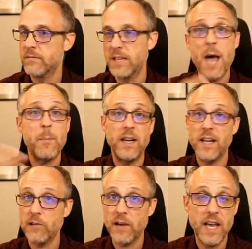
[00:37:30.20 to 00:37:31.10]
Capital
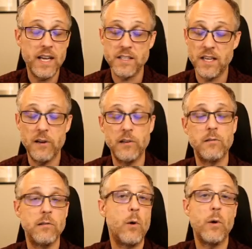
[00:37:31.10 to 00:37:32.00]
letter A is a
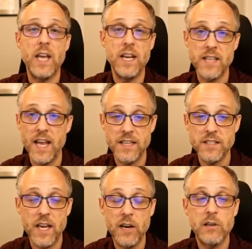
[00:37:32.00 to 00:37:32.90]
character, lowercase a
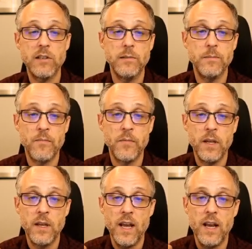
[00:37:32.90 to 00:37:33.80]
is a character.
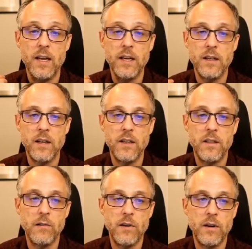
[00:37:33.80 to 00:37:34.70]
And
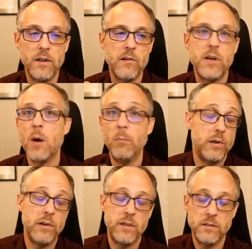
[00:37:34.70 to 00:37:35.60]
they're
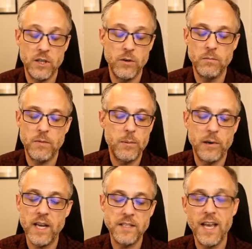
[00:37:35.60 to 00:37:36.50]
numbered. So
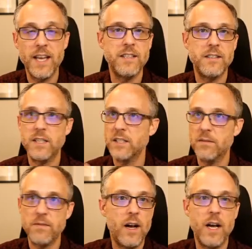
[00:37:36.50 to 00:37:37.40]
uppercase A is
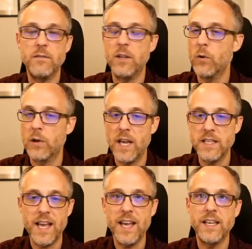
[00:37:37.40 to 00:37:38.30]
65,
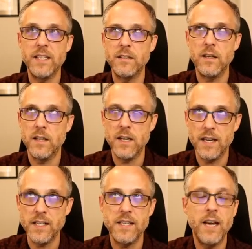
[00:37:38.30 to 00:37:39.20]
lowercase a is
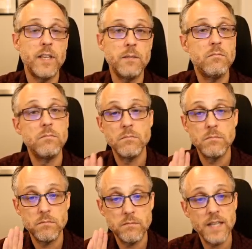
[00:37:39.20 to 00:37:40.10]
97.
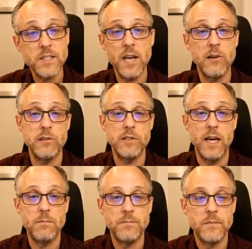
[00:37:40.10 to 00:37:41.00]
That's a character set.